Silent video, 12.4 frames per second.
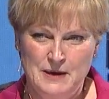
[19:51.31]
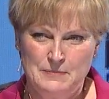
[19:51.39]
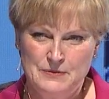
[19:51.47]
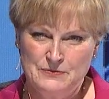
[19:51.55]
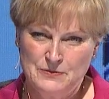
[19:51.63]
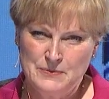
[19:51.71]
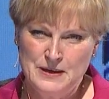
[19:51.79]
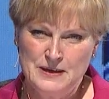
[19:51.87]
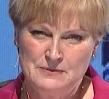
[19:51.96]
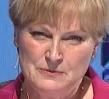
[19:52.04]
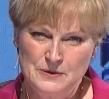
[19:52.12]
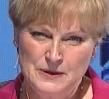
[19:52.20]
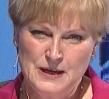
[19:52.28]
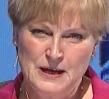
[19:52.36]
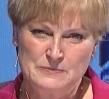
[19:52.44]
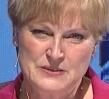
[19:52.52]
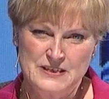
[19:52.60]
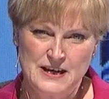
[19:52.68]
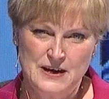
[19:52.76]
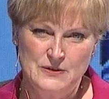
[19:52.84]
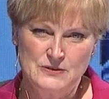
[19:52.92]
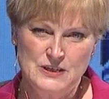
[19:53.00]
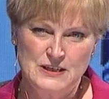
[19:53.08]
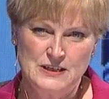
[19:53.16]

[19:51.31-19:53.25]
but for me it really comes down to